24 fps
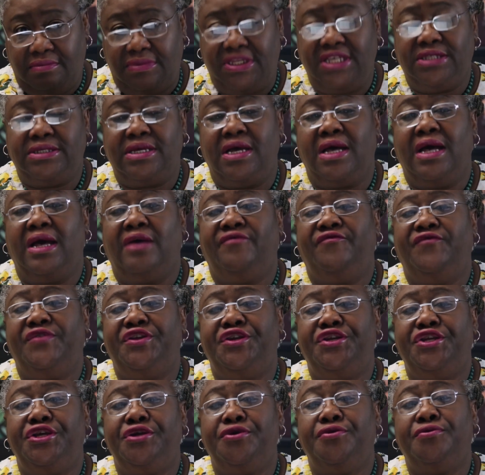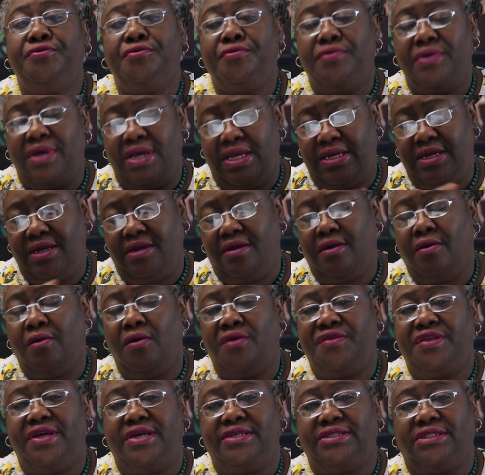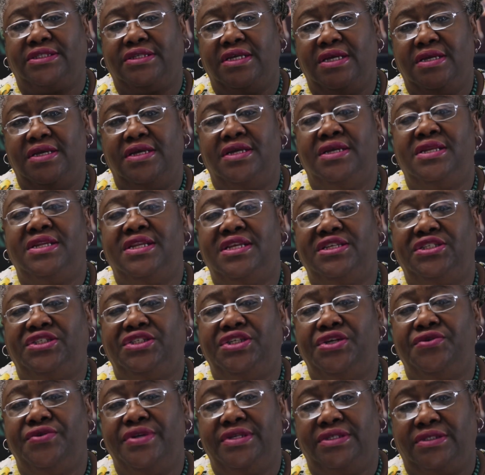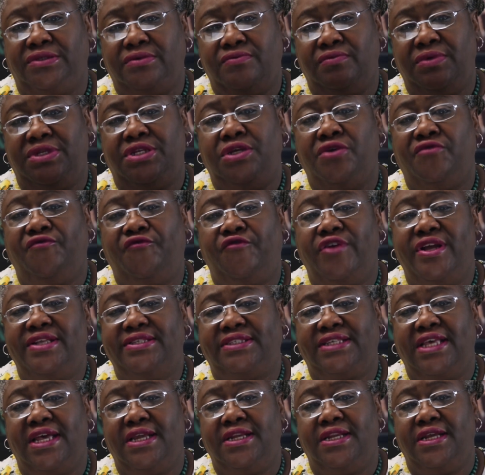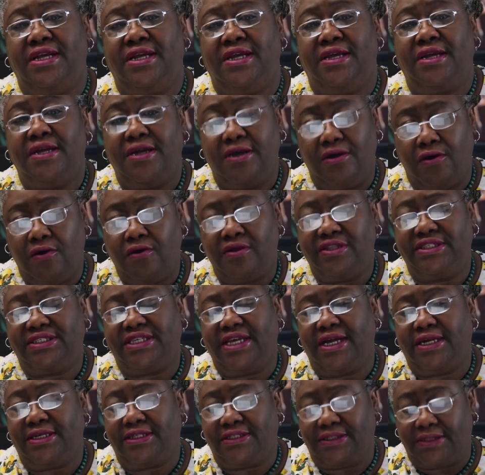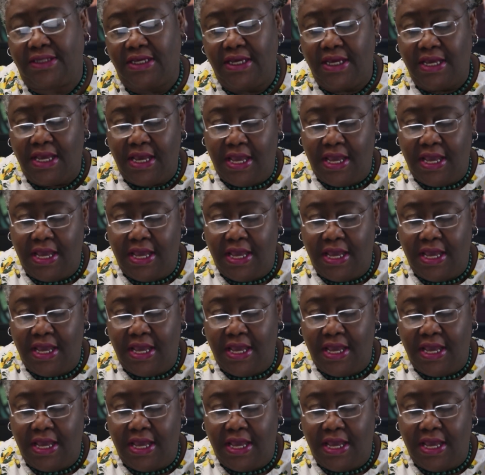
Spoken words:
her video and others in this series with your friends and contacts.